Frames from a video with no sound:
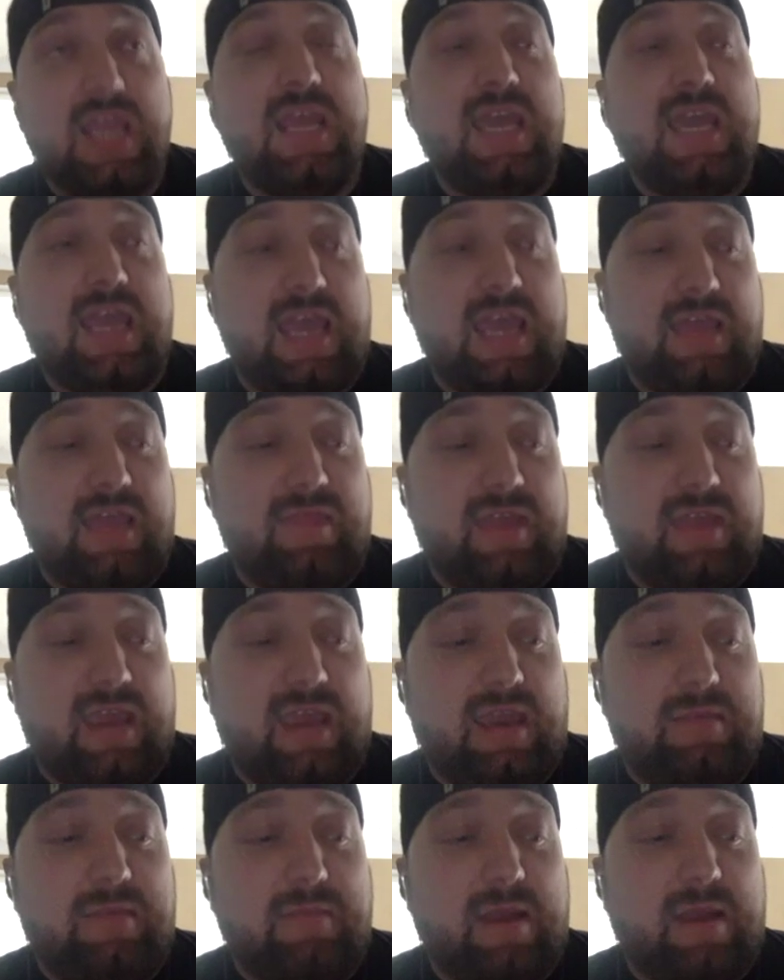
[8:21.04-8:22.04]
and
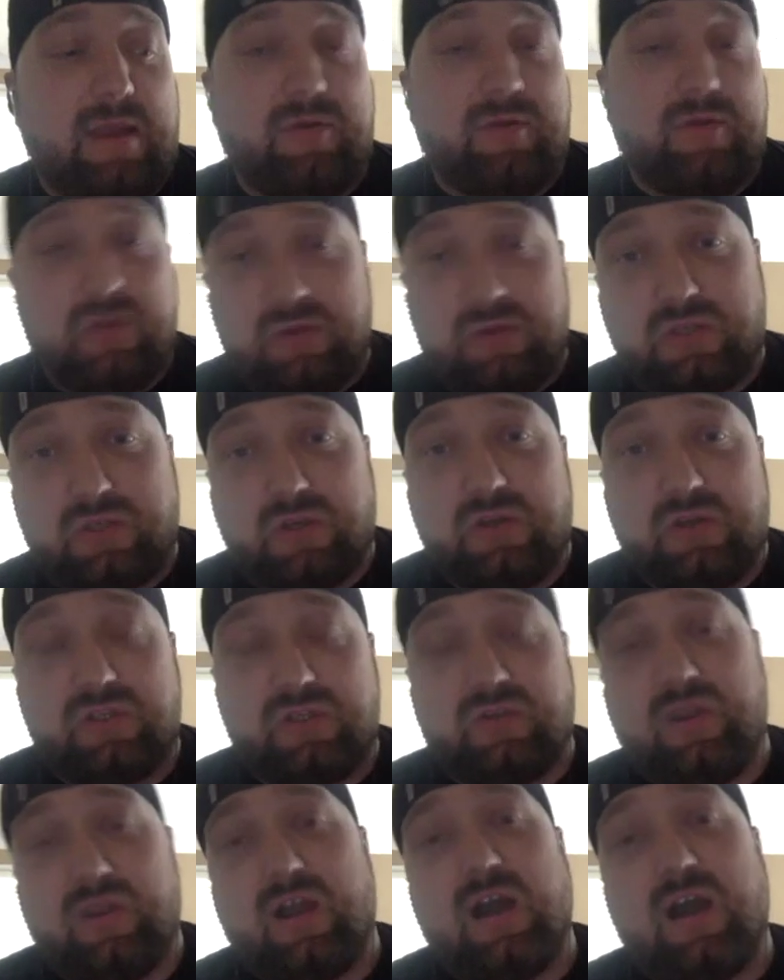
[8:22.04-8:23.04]
then my producer
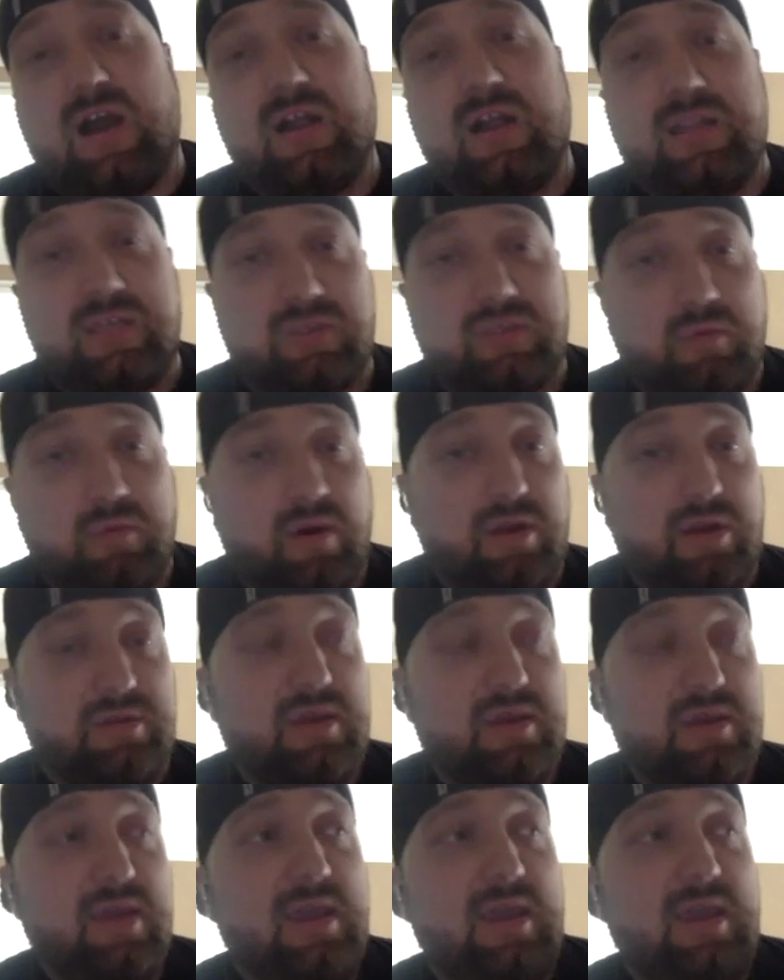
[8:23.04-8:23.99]
Trent Hollingsworth,